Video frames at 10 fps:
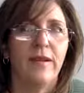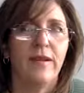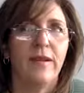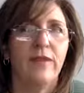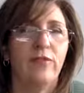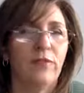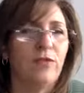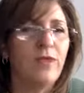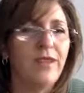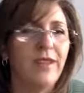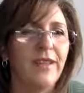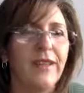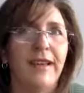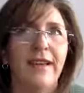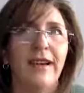Like, really?
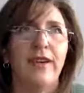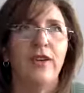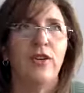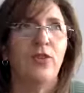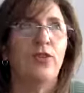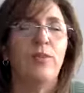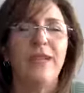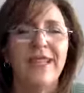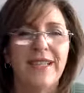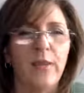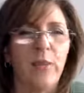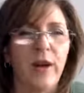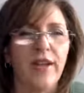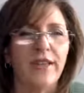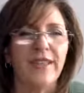you know you'd be
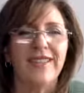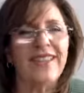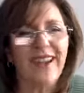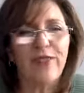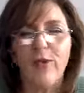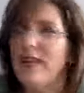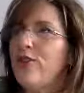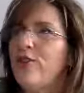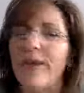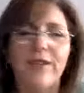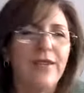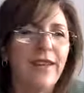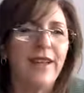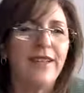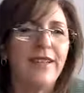disappointed it's like didn't i raise you better than
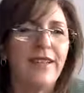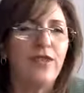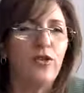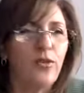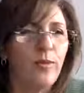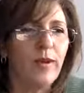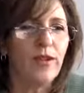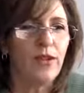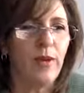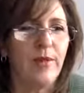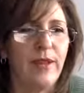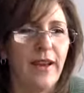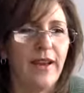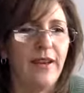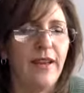that didn't i do a better job than
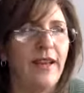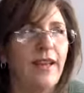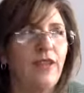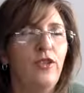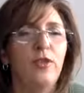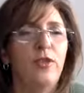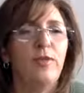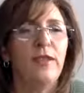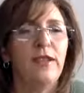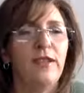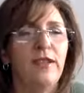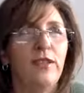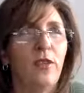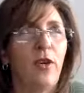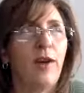that you would be you
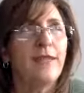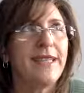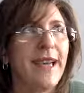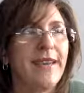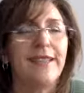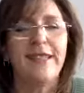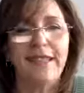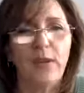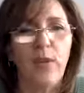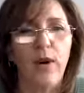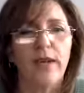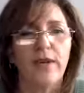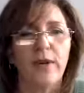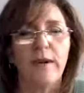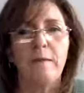know upset and disappointed
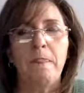right